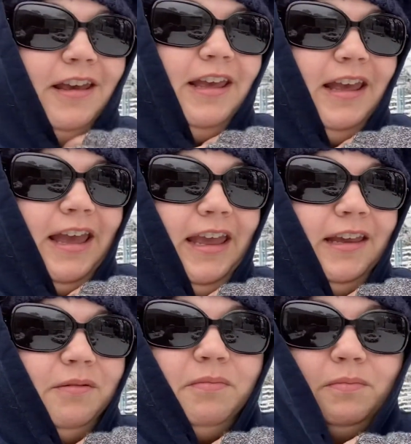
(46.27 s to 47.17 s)

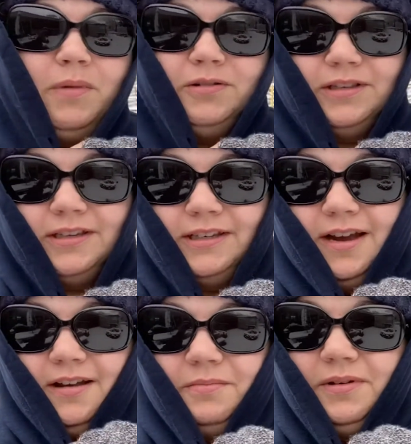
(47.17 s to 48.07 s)
And most of the
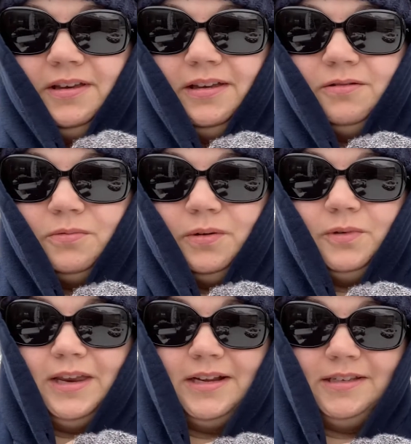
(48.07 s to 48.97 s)
time when we
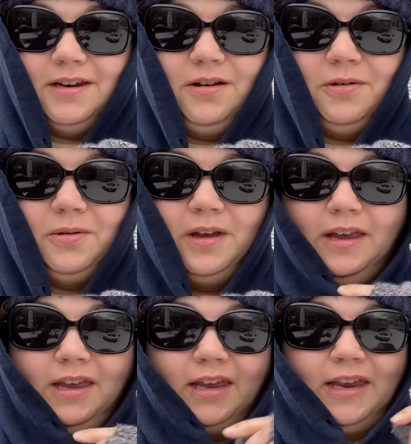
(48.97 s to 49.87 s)
get snow,
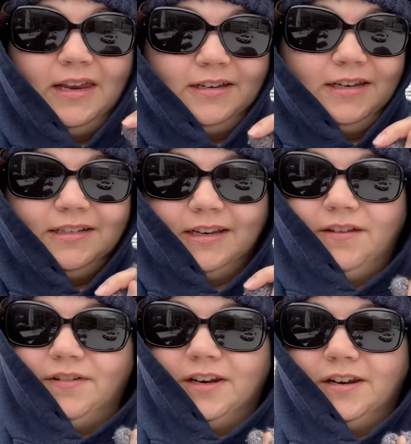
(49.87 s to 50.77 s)
it isn't
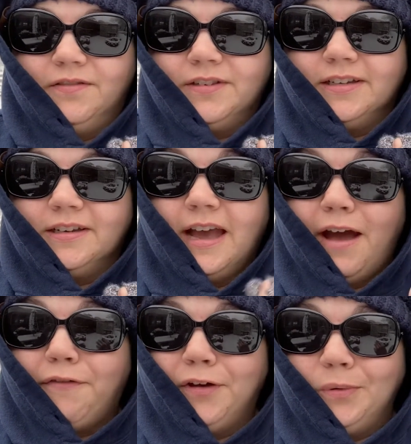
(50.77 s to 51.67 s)
even enough to have
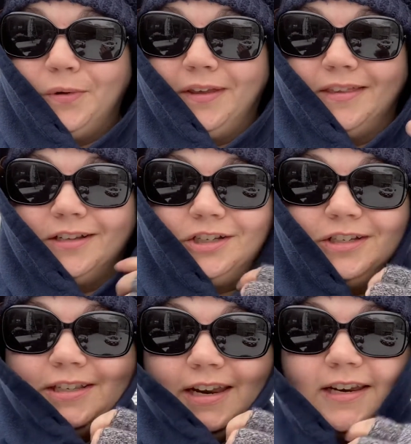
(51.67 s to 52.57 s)
fun with. It's
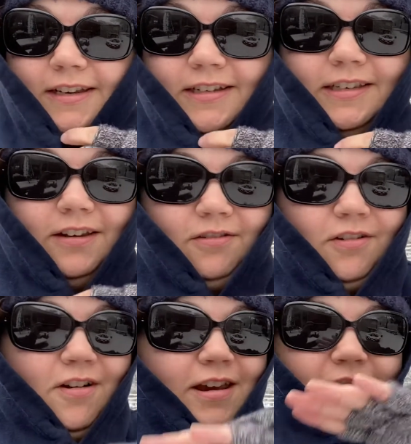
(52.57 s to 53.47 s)
just like a dusting on the
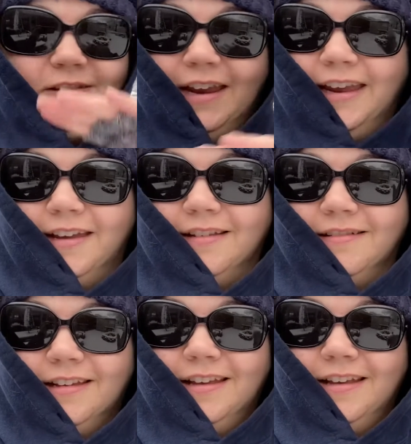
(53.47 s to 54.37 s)
ground and
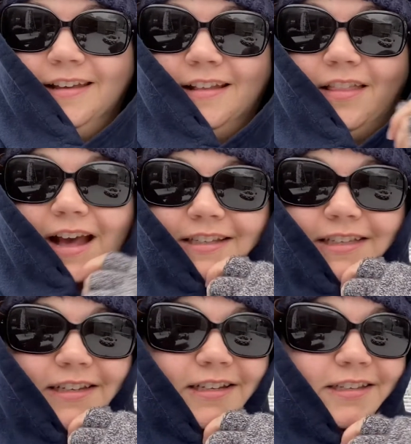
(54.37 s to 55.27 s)
that's
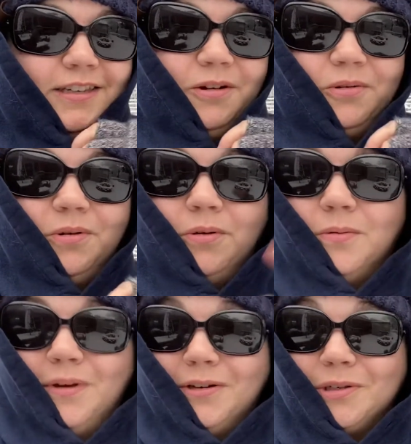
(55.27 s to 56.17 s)
it. So
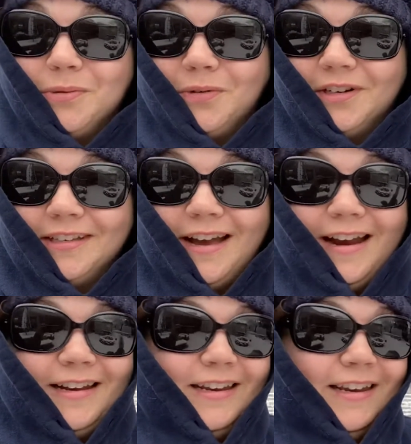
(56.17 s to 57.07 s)
we are super excited.